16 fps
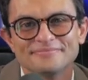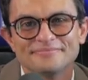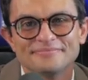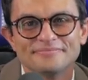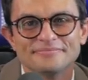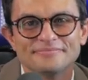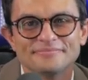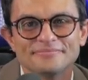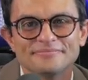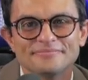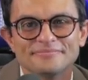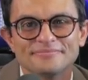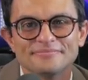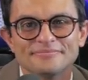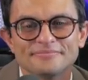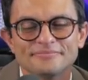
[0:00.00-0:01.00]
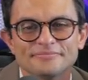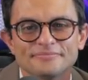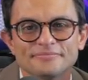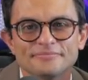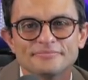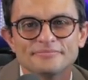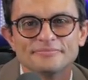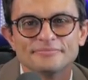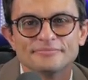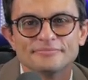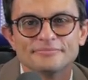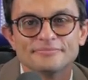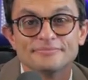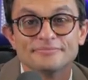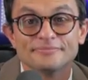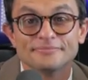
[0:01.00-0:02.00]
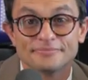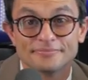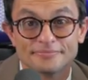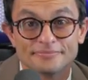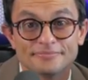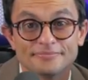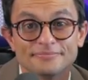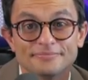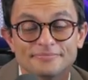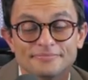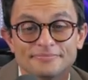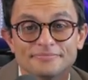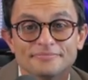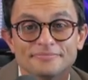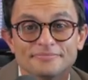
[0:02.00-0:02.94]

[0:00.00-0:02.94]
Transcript: No words are spoken by the person on screen.